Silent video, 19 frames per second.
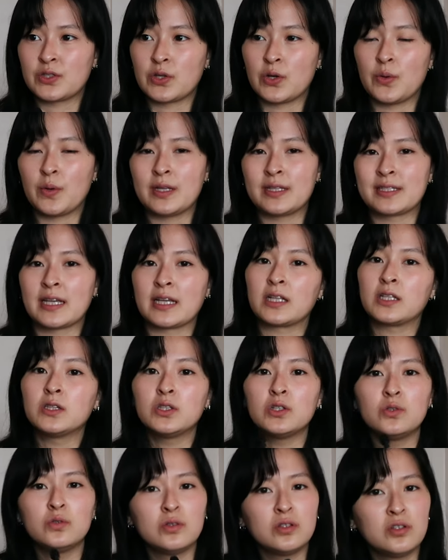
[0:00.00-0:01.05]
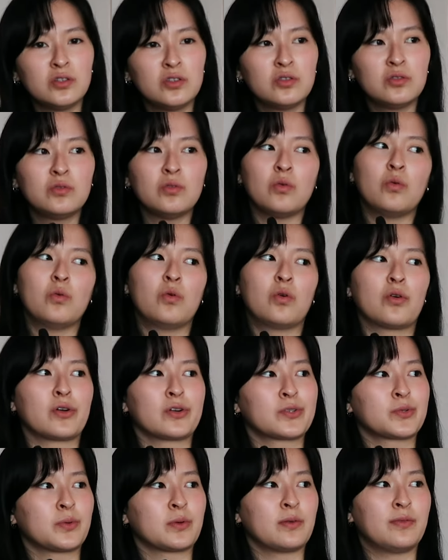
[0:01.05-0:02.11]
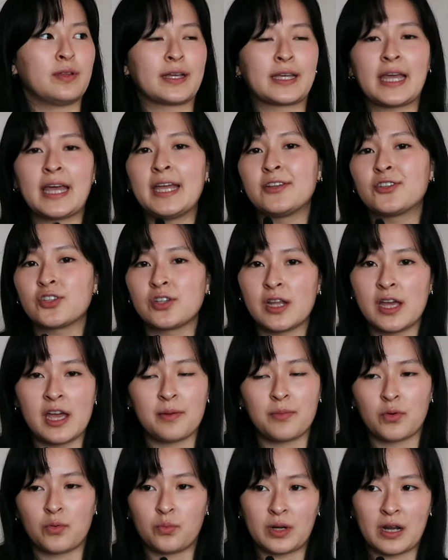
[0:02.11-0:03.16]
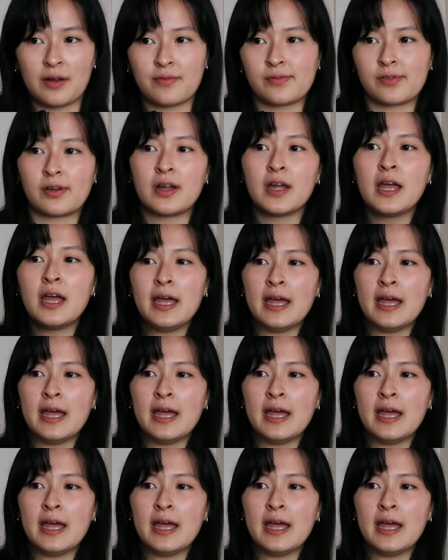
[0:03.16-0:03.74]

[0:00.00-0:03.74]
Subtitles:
So it's like Lulu or sort of like H&M or whatever,